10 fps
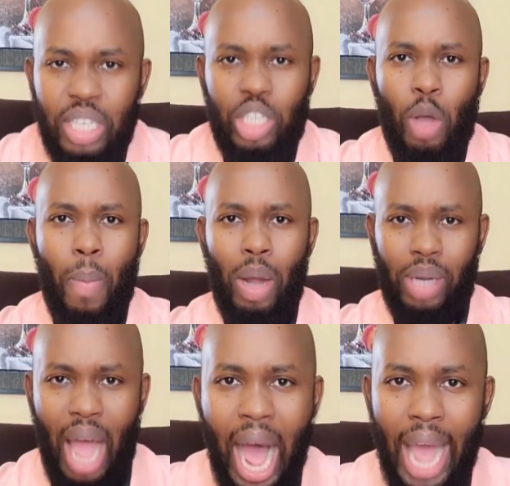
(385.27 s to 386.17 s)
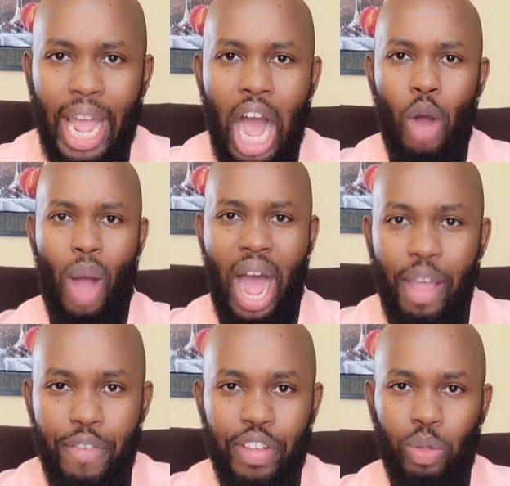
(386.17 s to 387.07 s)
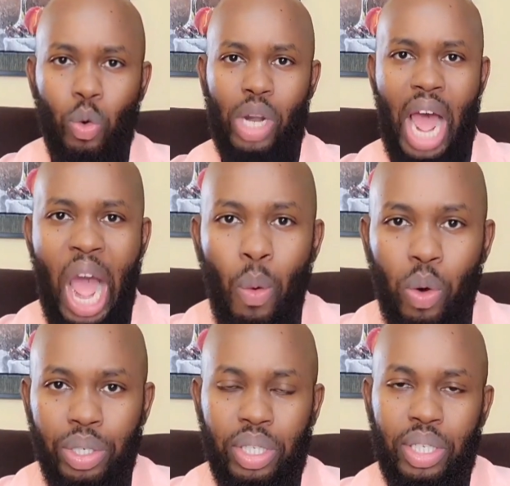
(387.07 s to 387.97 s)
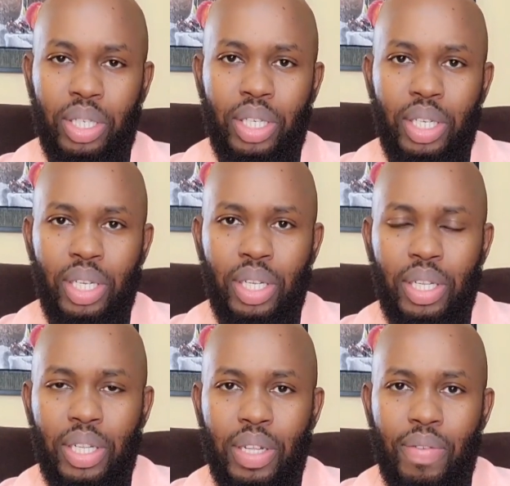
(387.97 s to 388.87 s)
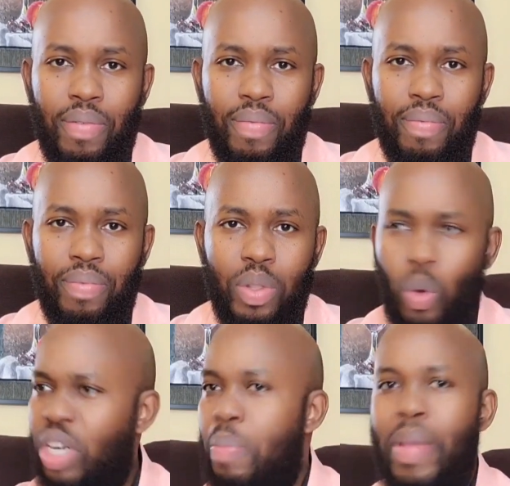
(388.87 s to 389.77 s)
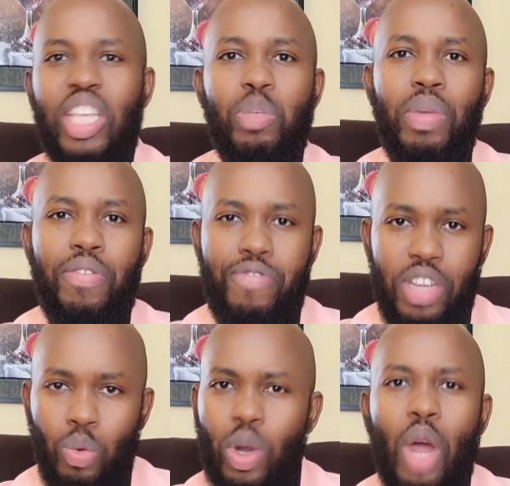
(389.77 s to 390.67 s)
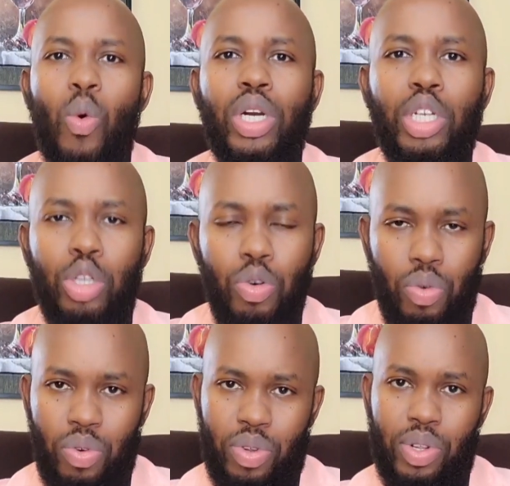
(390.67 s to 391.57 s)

It is about I, how I feel, what I want, what it makes me feel, what I want to do.